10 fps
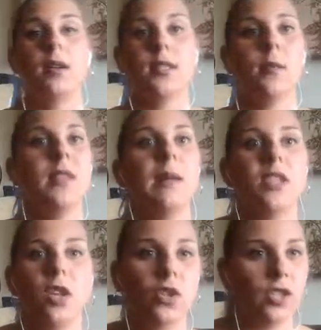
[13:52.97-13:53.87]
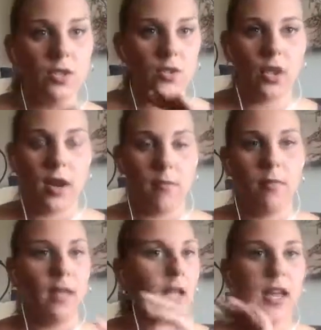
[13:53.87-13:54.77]
sometimes I'll just shut up.
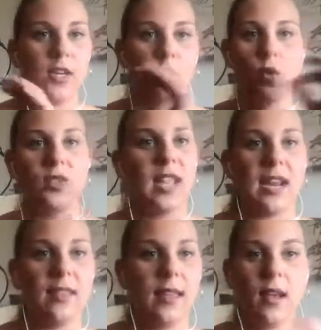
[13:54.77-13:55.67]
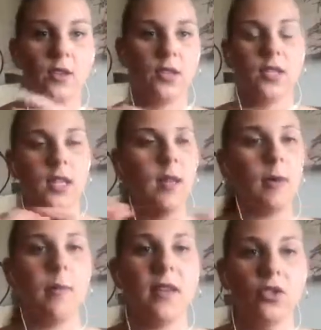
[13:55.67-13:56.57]
Like I just won't say anything. I'll just keep
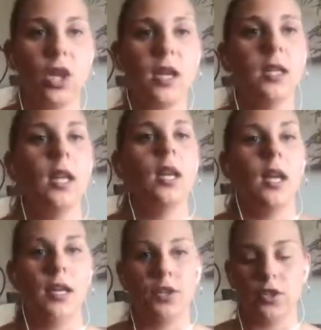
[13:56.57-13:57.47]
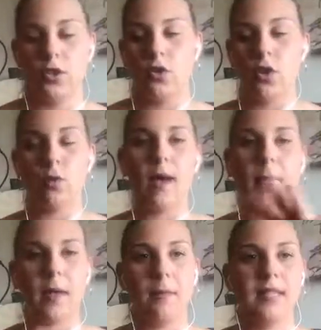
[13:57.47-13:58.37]
my mouth shut and just go about
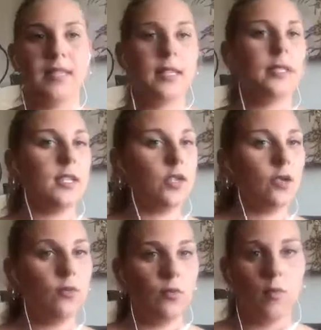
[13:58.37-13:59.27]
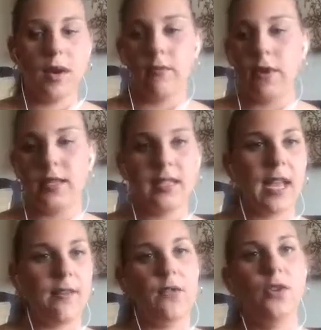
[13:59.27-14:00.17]
my business and do whatever it is I
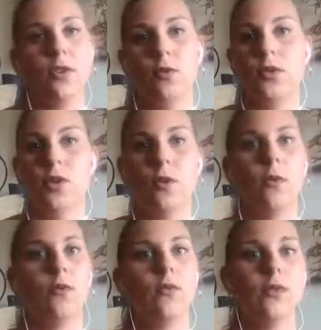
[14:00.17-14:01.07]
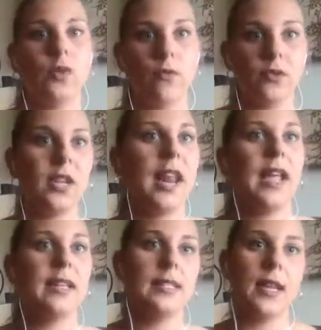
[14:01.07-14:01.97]
have to do. So for
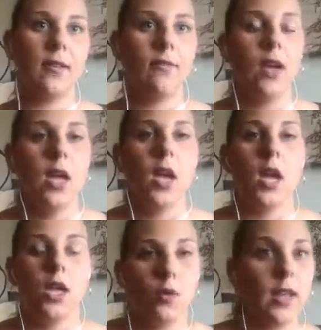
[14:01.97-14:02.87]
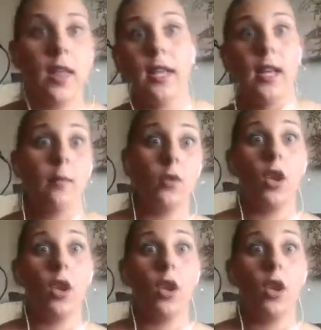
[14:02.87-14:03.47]
today, instead of, yelling at him, you